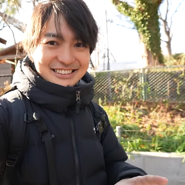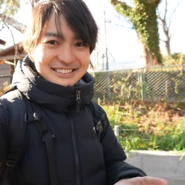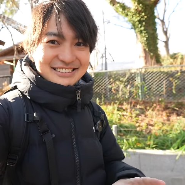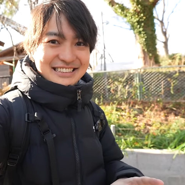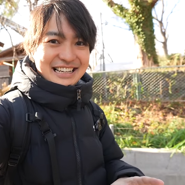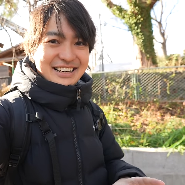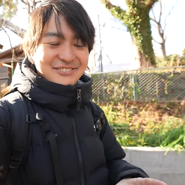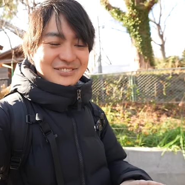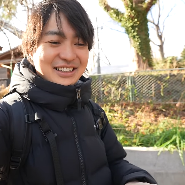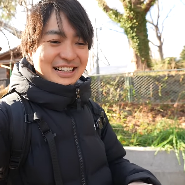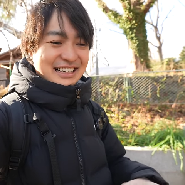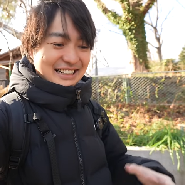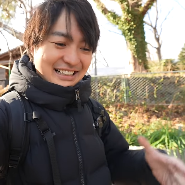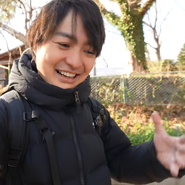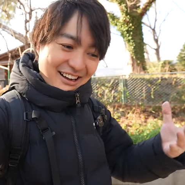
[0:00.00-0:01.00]
exam
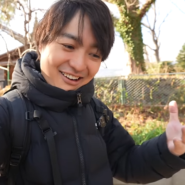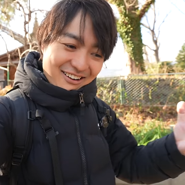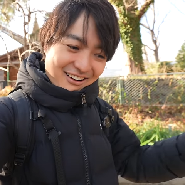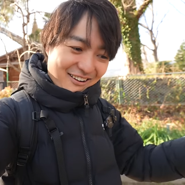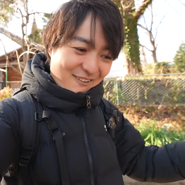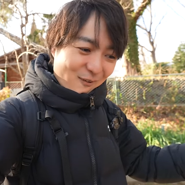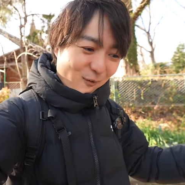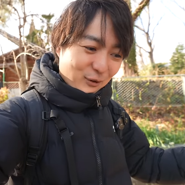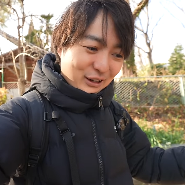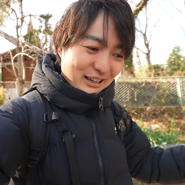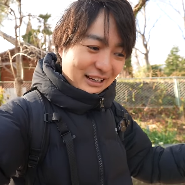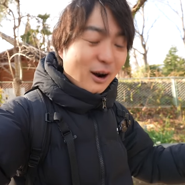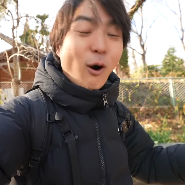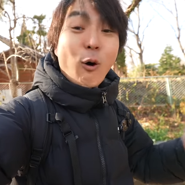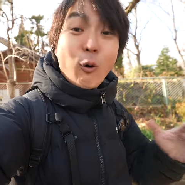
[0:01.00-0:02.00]

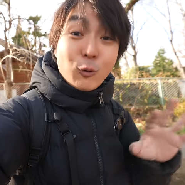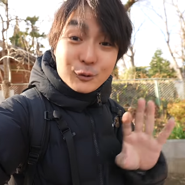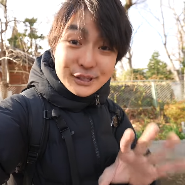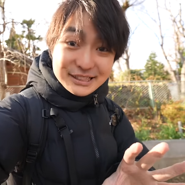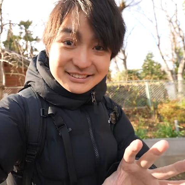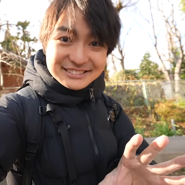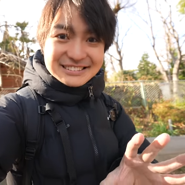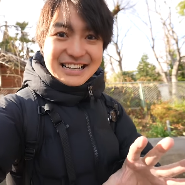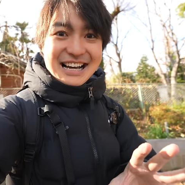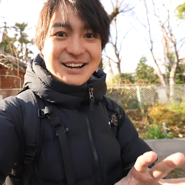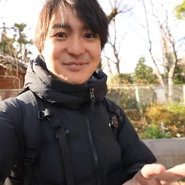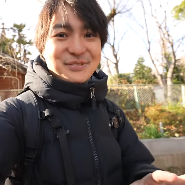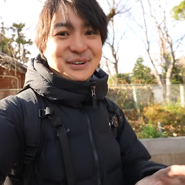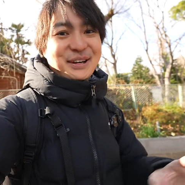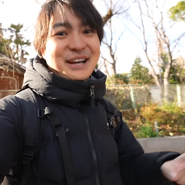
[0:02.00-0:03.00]
or old
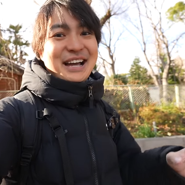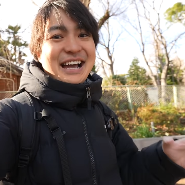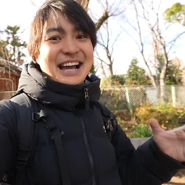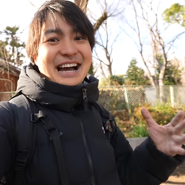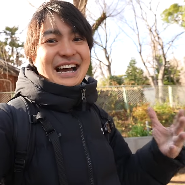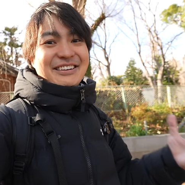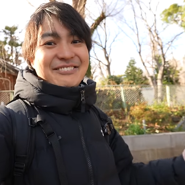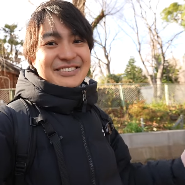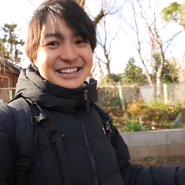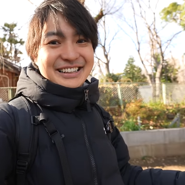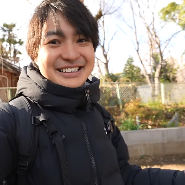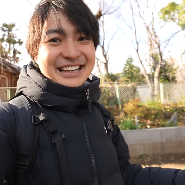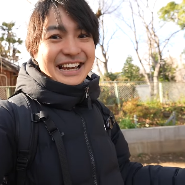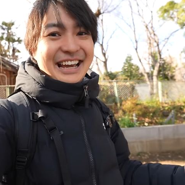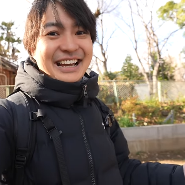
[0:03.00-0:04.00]
exam, I
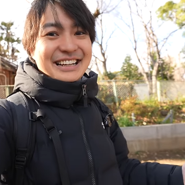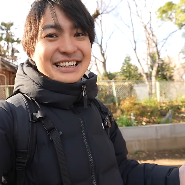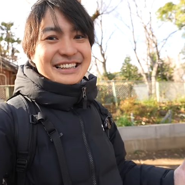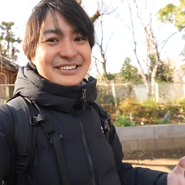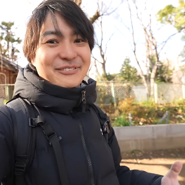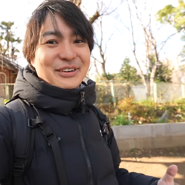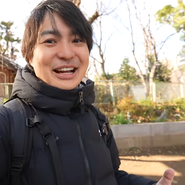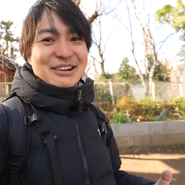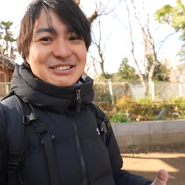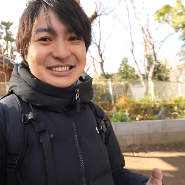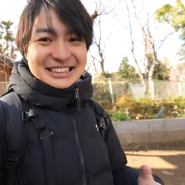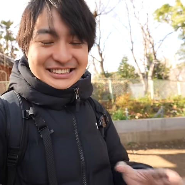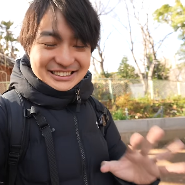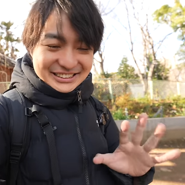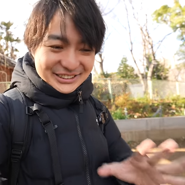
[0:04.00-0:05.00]
really hate it when I was
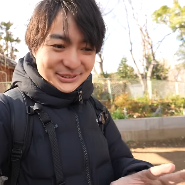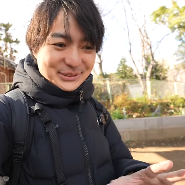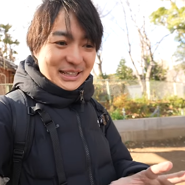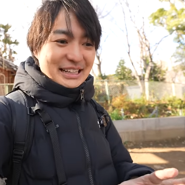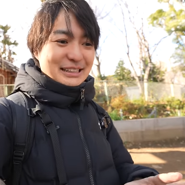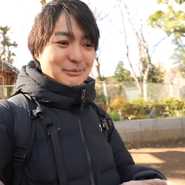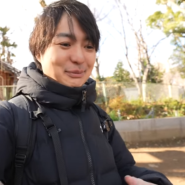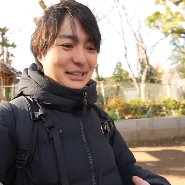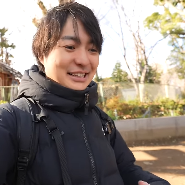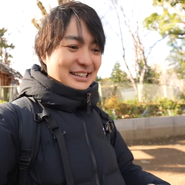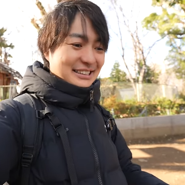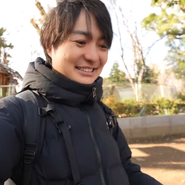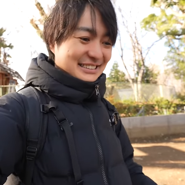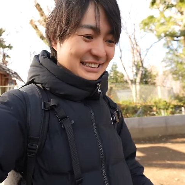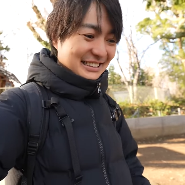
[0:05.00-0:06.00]
a student
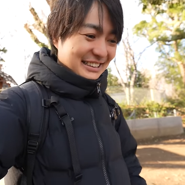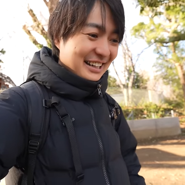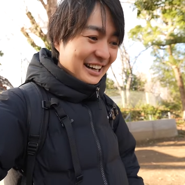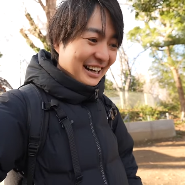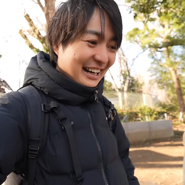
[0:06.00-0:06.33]
because, you know,